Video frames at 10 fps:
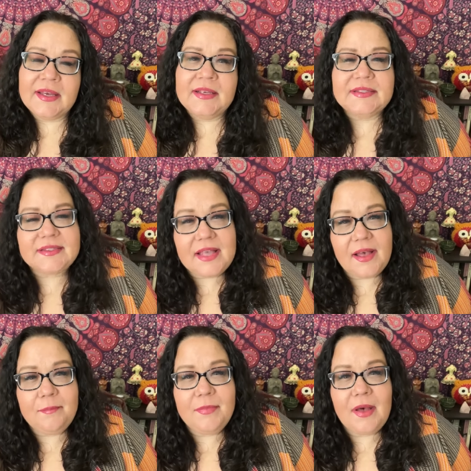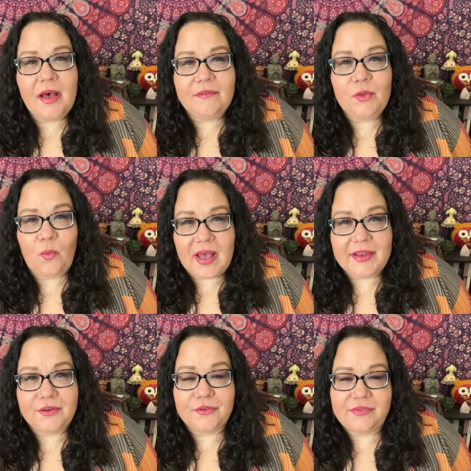some of the
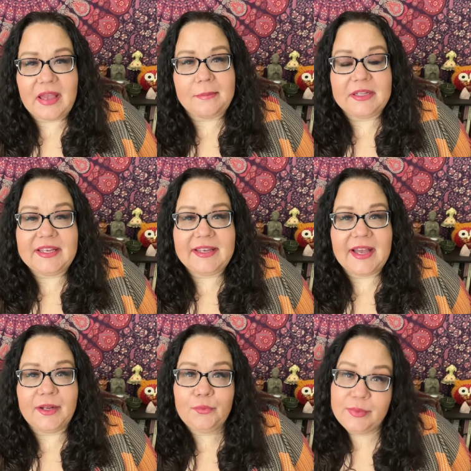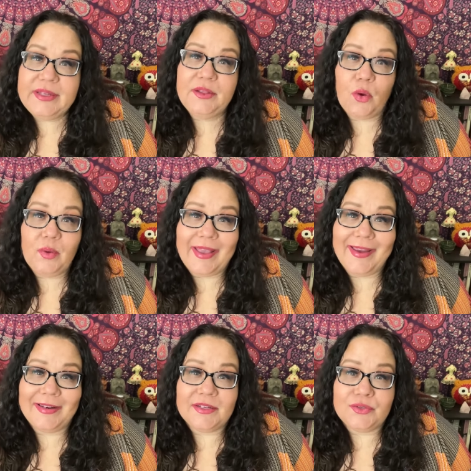Wagner family had
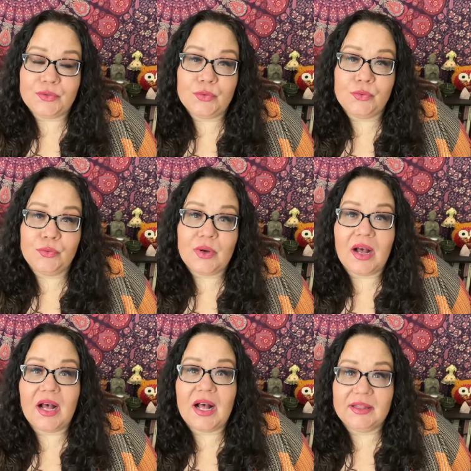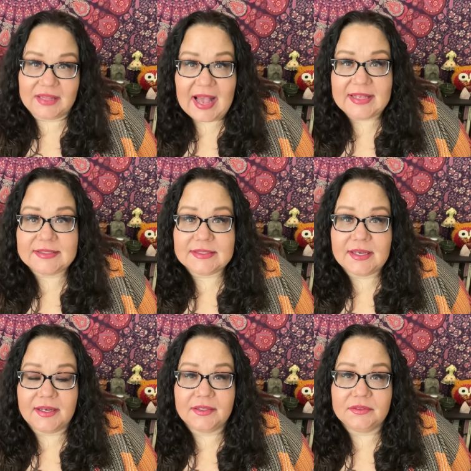relocated to
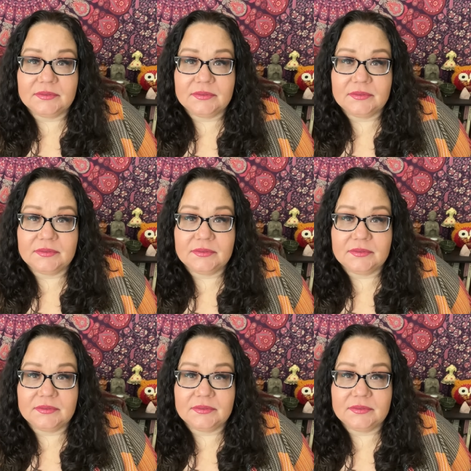Alaska.